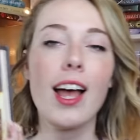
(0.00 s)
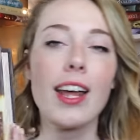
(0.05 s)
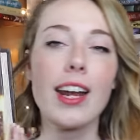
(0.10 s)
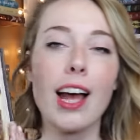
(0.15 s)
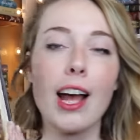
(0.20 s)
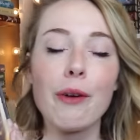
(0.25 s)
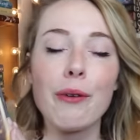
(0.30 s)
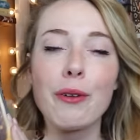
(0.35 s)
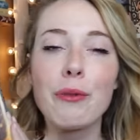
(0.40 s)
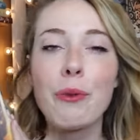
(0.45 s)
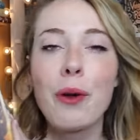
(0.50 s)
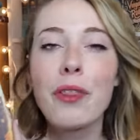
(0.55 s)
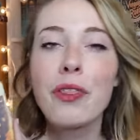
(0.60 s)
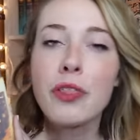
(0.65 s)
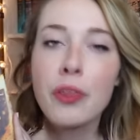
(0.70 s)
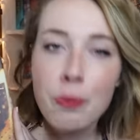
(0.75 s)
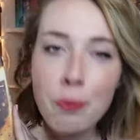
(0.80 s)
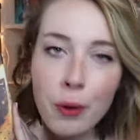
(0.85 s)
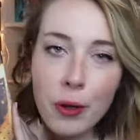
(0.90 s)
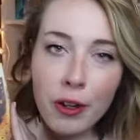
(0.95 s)
And I went
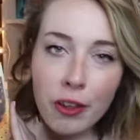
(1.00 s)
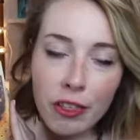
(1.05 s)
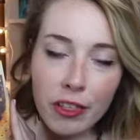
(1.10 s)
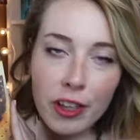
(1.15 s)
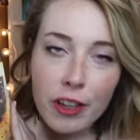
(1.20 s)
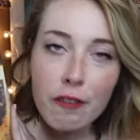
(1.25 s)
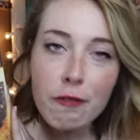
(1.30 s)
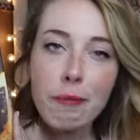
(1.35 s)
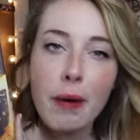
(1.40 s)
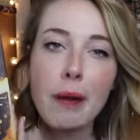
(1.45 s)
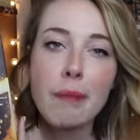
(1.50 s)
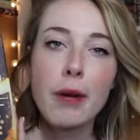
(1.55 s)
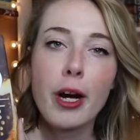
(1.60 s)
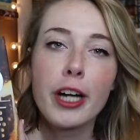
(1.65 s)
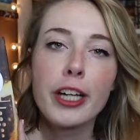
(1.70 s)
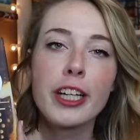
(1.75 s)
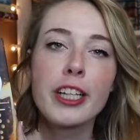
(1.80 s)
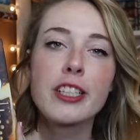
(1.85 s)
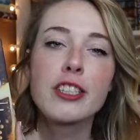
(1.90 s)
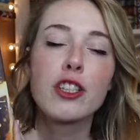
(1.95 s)
with The Book Thief by
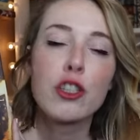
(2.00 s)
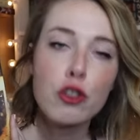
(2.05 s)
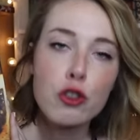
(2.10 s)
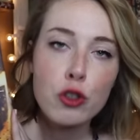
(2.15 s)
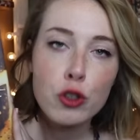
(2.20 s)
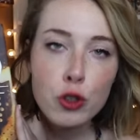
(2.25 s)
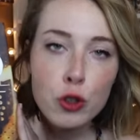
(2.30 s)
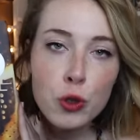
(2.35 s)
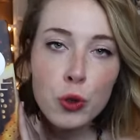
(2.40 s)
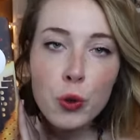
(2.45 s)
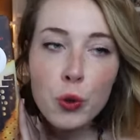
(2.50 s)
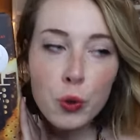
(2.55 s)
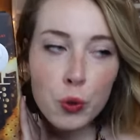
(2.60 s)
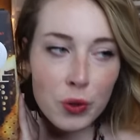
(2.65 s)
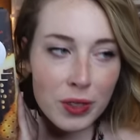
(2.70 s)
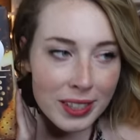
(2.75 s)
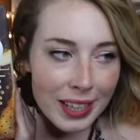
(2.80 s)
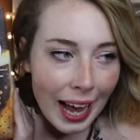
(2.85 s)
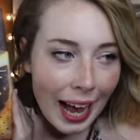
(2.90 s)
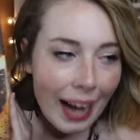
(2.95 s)
Marcus
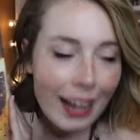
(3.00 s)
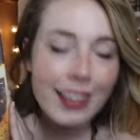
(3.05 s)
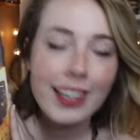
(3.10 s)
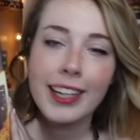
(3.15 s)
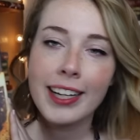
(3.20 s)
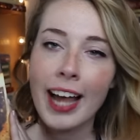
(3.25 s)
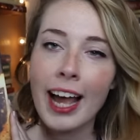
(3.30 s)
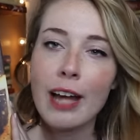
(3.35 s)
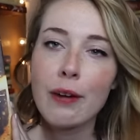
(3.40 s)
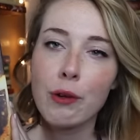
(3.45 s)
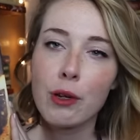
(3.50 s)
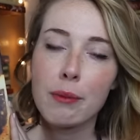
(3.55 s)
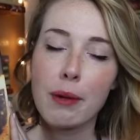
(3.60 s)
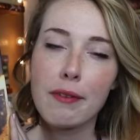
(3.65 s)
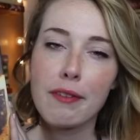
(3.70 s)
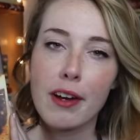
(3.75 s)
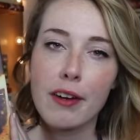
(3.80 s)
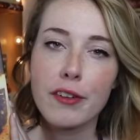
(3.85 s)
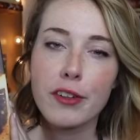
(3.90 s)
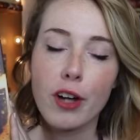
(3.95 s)
Zusak. Again, one of
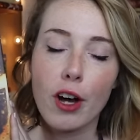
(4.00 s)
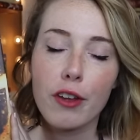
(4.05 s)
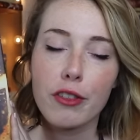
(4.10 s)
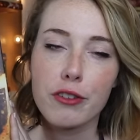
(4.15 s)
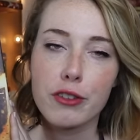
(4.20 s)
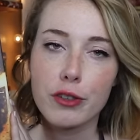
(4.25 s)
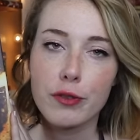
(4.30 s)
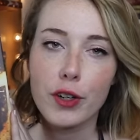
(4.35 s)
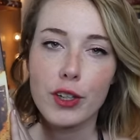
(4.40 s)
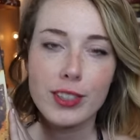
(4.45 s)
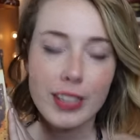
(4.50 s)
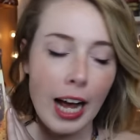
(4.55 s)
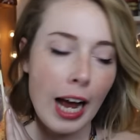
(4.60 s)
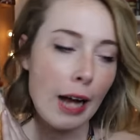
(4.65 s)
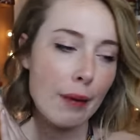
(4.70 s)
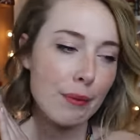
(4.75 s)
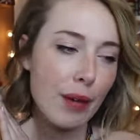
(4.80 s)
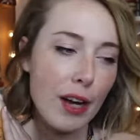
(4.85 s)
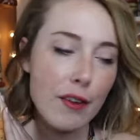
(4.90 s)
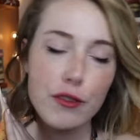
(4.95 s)
my favorite authors of all time.